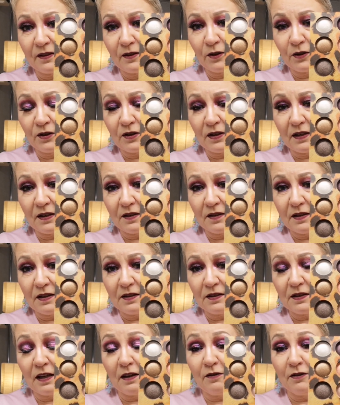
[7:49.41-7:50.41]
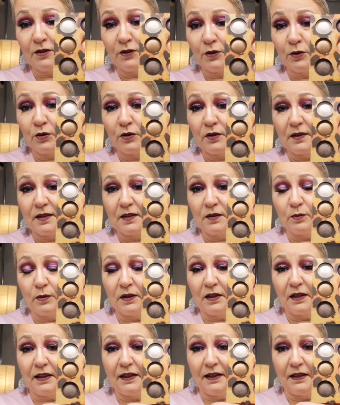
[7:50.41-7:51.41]
Looks like this. I haven't used this
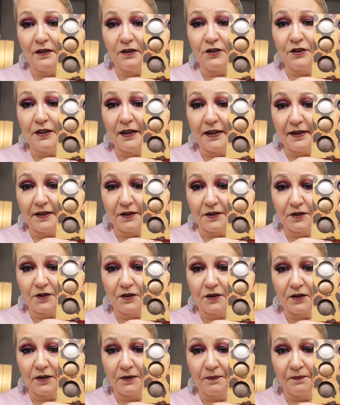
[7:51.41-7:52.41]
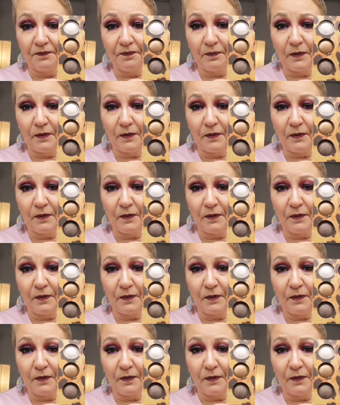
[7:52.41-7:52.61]
one in years.